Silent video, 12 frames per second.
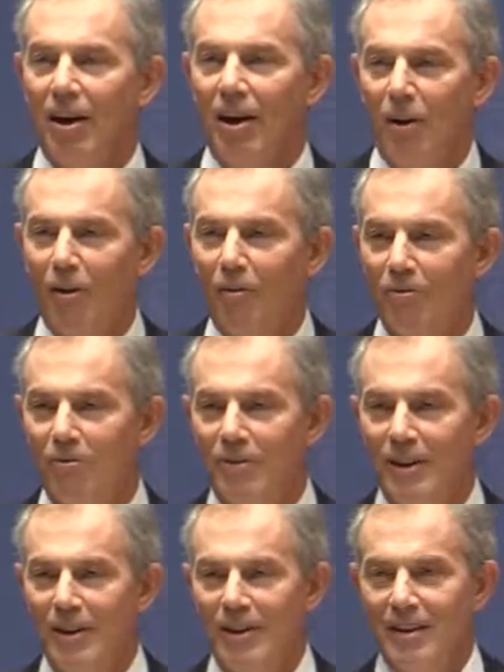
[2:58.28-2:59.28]
of
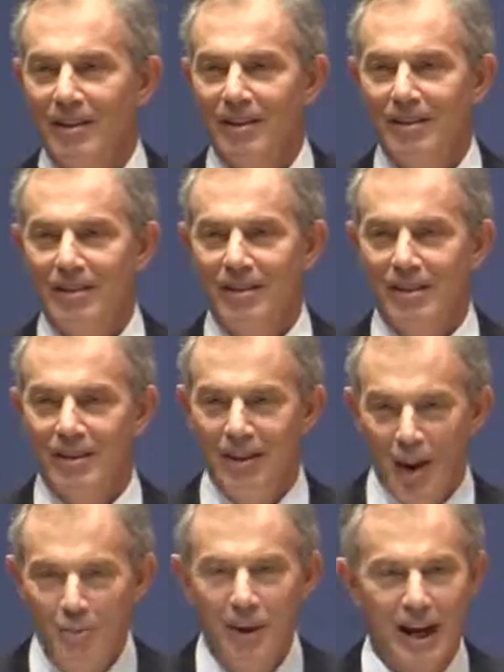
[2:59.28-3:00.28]

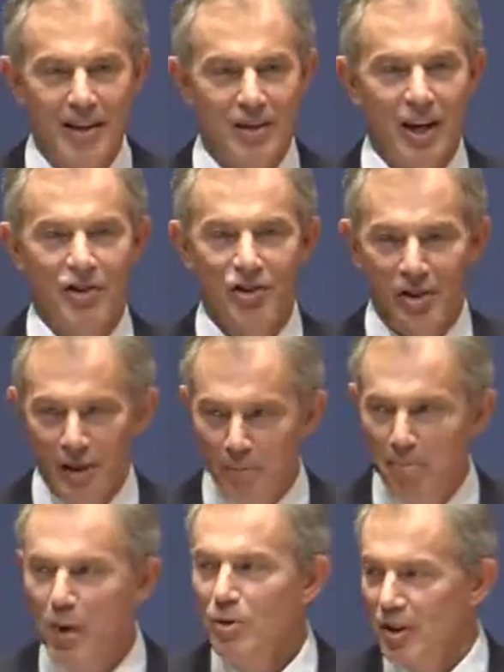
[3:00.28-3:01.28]
globalization that
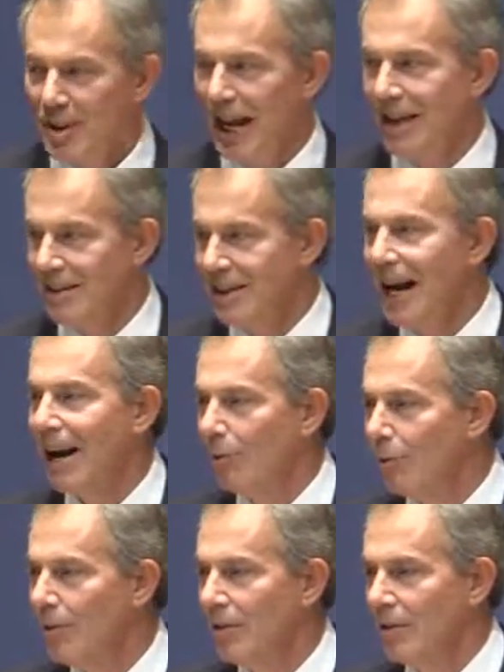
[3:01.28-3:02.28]
most stands
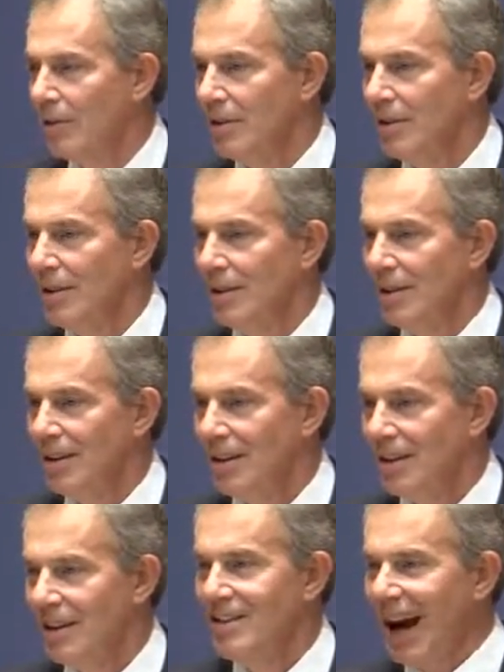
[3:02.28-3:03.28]
out
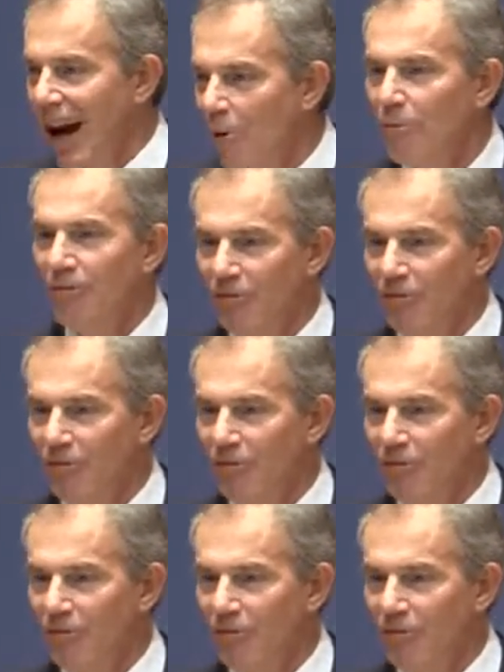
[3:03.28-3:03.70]
is how